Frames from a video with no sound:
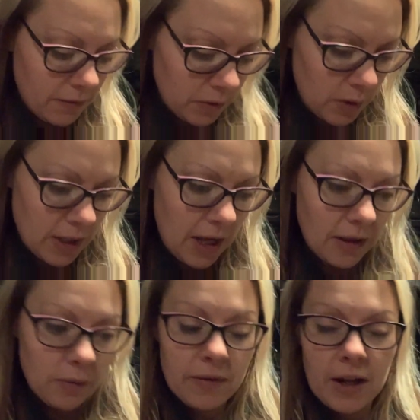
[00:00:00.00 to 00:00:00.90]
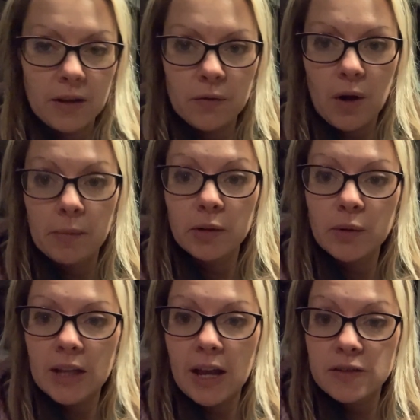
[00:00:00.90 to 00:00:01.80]
Enrique that we've had on the farm.
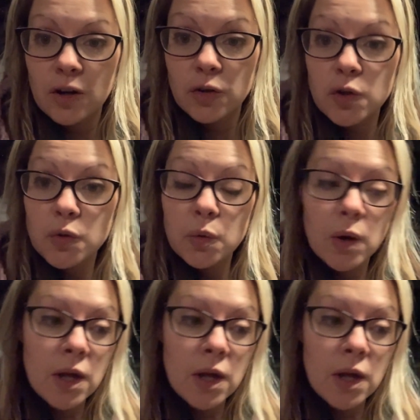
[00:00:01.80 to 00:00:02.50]
Enrique is our new